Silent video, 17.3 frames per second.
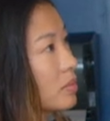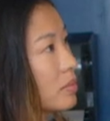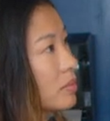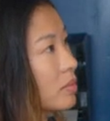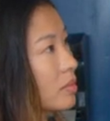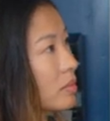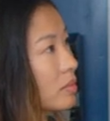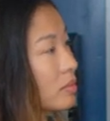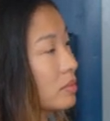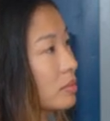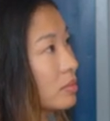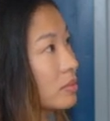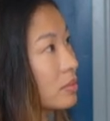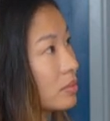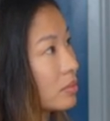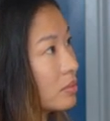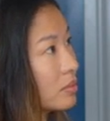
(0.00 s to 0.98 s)

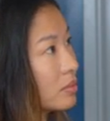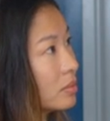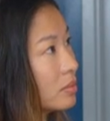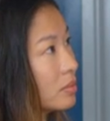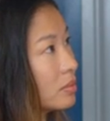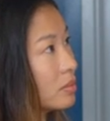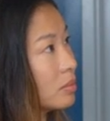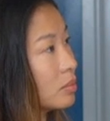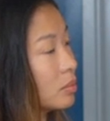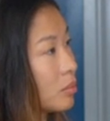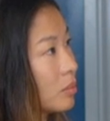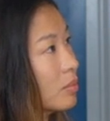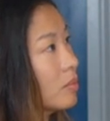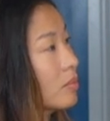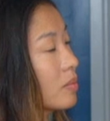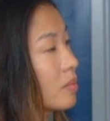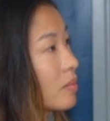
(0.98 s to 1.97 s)

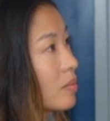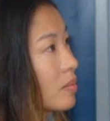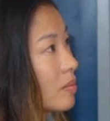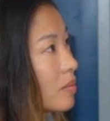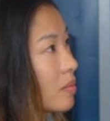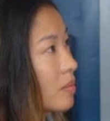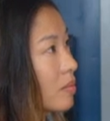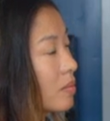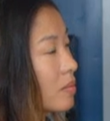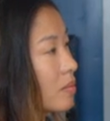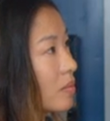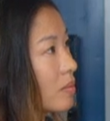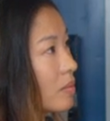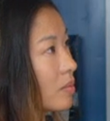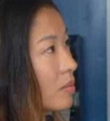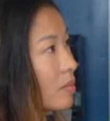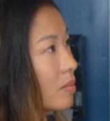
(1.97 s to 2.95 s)

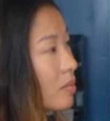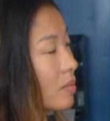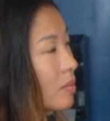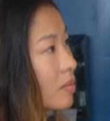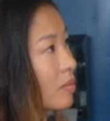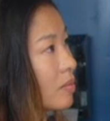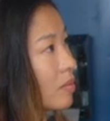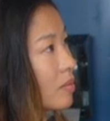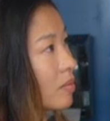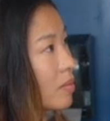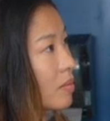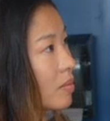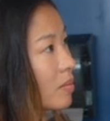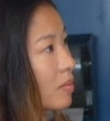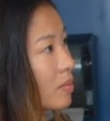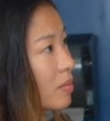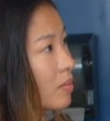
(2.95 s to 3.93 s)

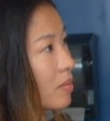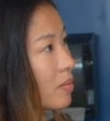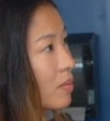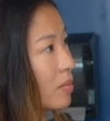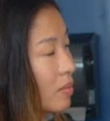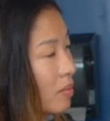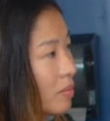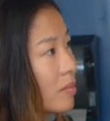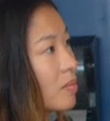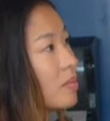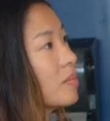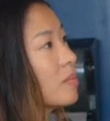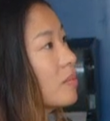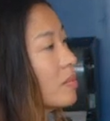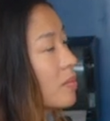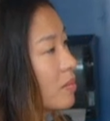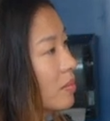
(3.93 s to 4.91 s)

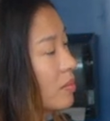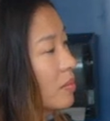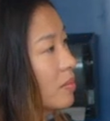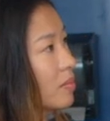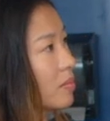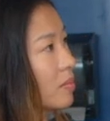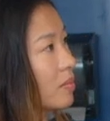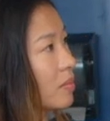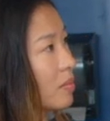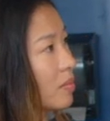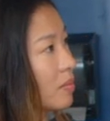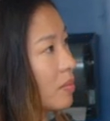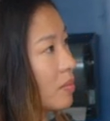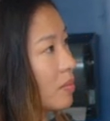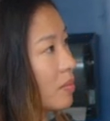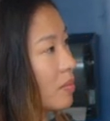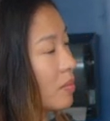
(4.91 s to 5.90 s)

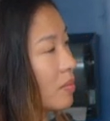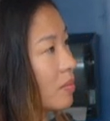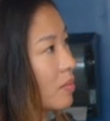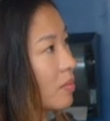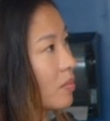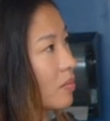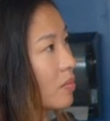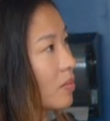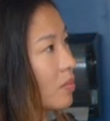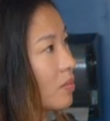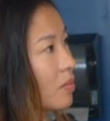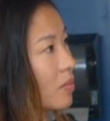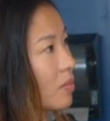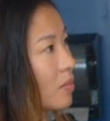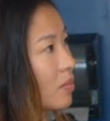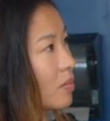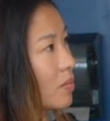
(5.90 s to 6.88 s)

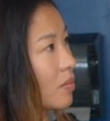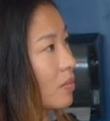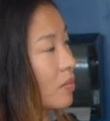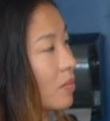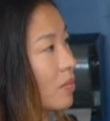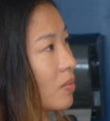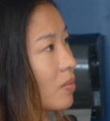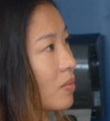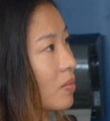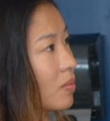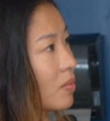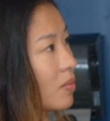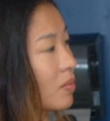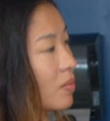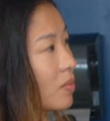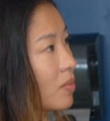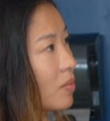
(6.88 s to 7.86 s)

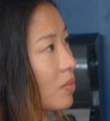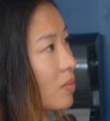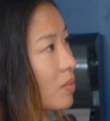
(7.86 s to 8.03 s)
This person isn't speaking.